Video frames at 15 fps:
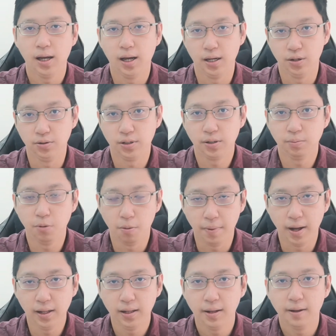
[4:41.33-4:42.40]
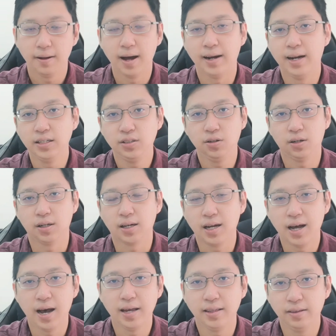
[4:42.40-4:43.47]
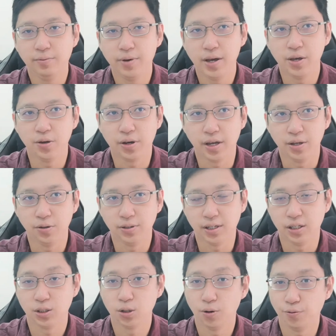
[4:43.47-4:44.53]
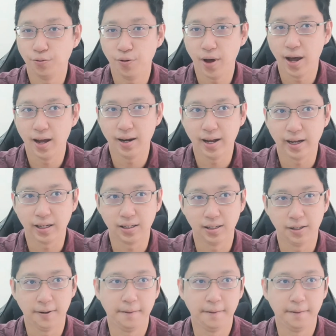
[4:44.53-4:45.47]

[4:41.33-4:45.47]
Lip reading: using mobile, unless you're the kind where you can use other software like